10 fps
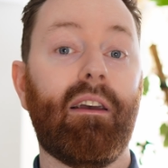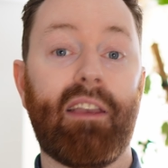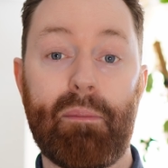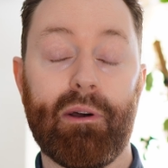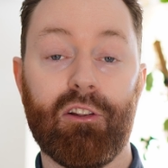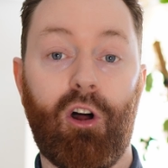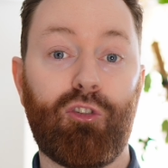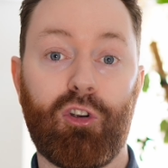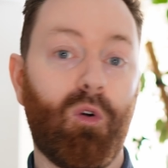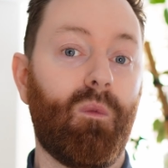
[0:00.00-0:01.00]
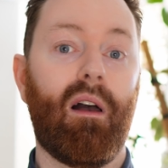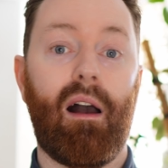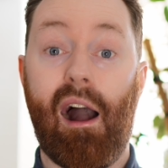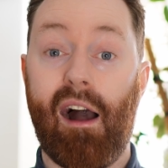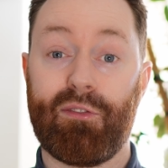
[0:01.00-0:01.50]
keep it logical,
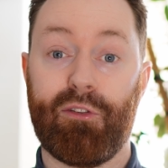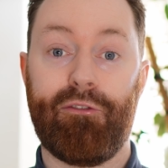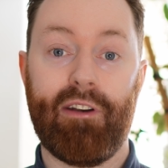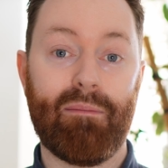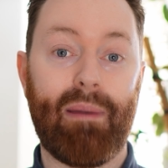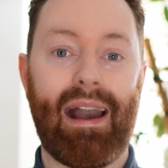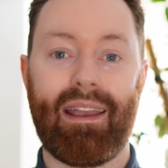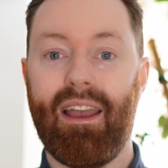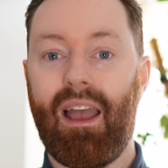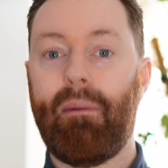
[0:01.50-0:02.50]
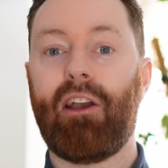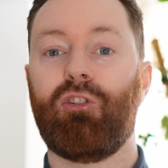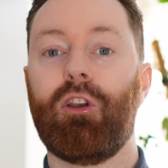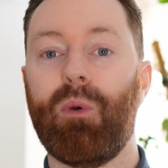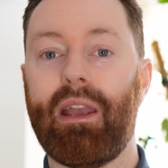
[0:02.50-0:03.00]
ask for feedback and make
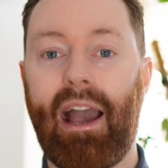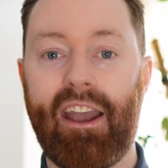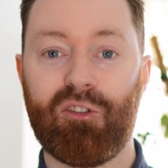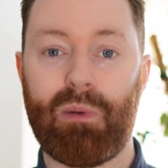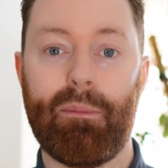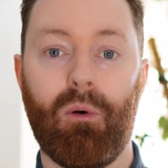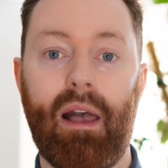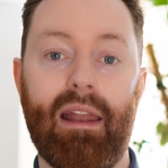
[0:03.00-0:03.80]
sure you engage people.